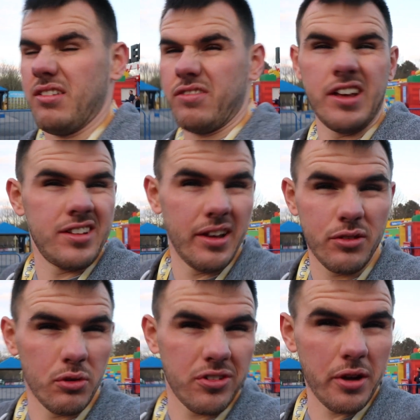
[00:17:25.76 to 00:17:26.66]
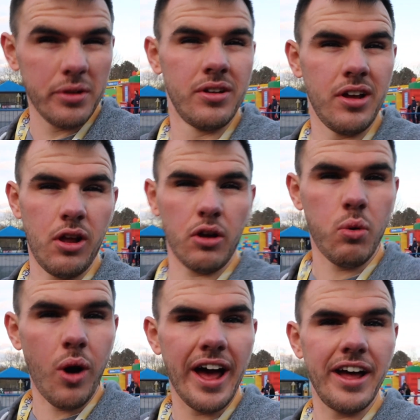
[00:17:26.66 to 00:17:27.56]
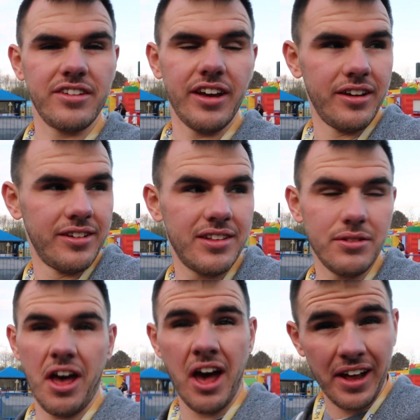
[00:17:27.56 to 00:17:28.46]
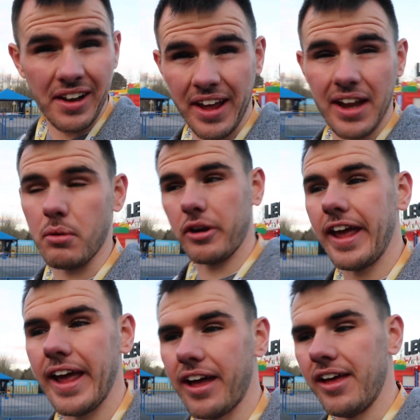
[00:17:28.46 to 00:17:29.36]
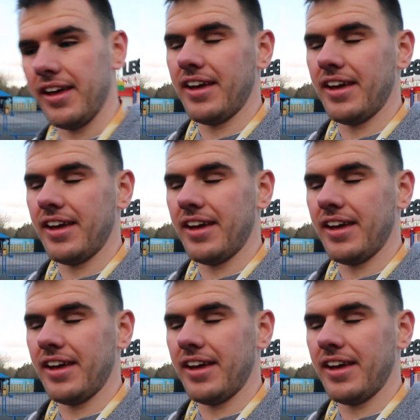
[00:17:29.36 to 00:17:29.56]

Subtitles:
Firstly, it was also a lot quieter. There's hardly anyone here.